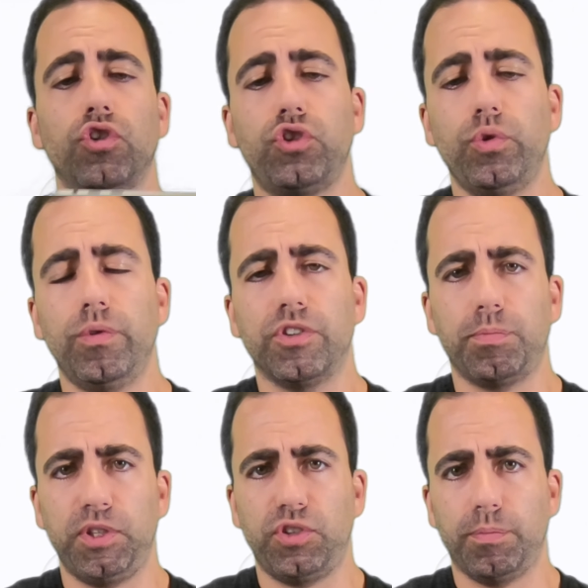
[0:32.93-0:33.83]
two
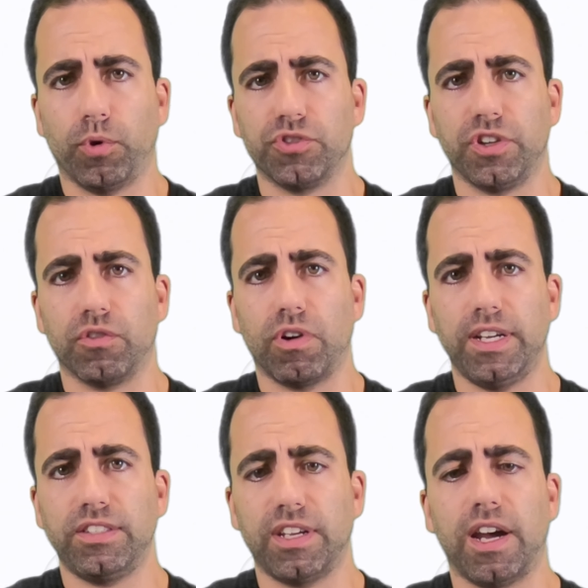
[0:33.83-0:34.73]
USB-C ports on the
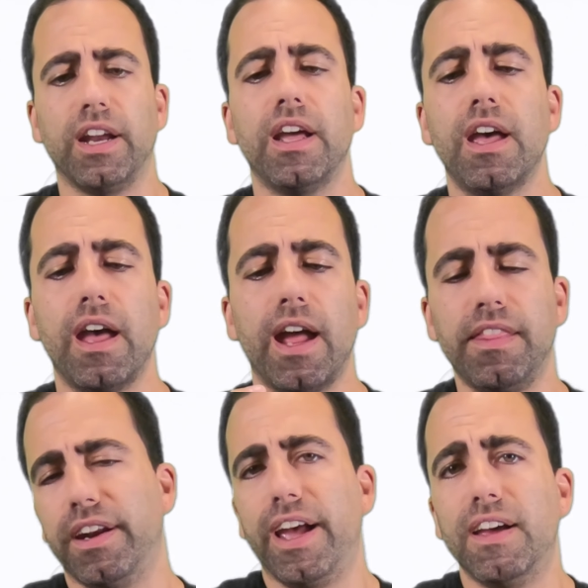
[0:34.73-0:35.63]
right side, and
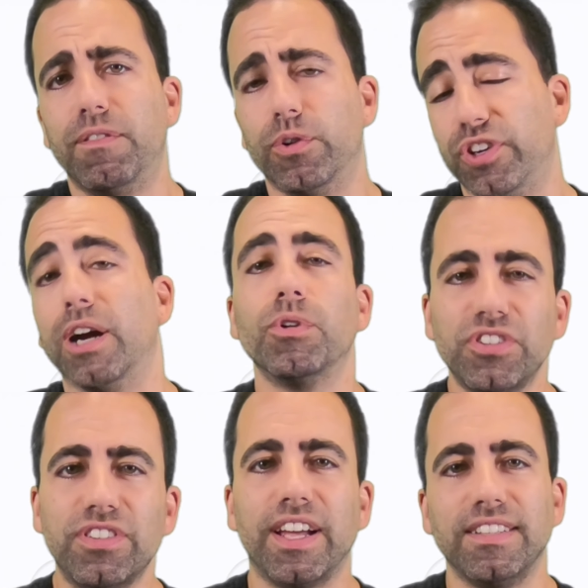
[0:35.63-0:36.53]
then a headphone jack, which
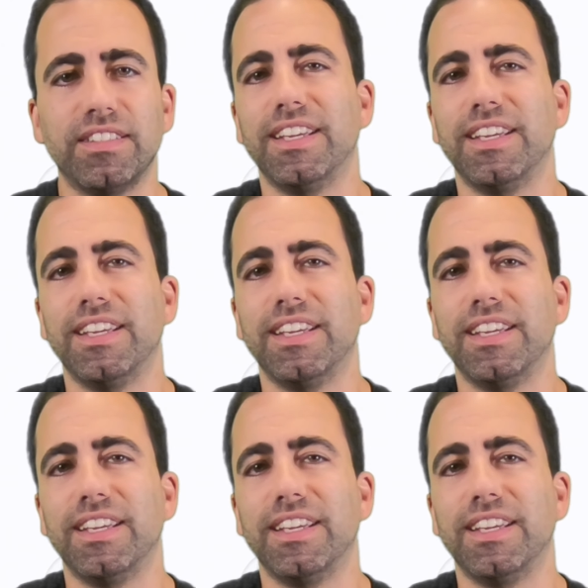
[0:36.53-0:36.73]
is nice.